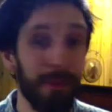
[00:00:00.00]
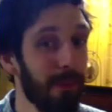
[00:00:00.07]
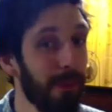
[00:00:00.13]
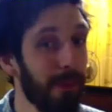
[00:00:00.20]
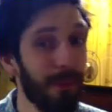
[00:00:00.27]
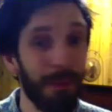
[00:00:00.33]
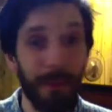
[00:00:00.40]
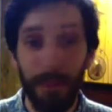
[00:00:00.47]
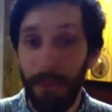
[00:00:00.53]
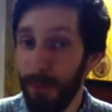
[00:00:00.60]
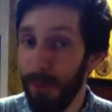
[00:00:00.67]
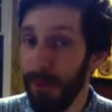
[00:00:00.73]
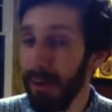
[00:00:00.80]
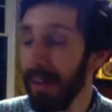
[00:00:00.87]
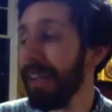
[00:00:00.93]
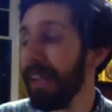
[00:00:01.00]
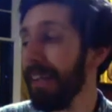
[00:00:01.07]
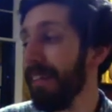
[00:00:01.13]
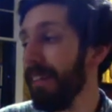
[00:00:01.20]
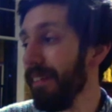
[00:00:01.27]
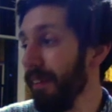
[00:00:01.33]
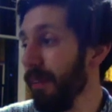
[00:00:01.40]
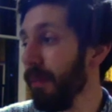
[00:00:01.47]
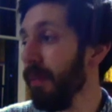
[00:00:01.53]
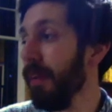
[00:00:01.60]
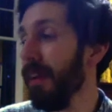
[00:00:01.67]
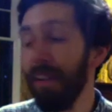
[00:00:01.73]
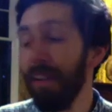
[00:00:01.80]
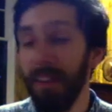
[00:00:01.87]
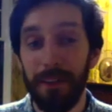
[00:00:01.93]
4, 1,
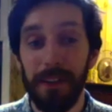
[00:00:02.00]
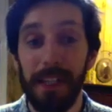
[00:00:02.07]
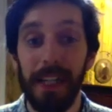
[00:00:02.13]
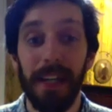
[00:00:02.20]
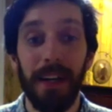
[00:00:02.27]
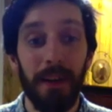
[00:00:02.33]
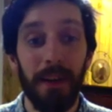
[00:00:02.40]
2, 3,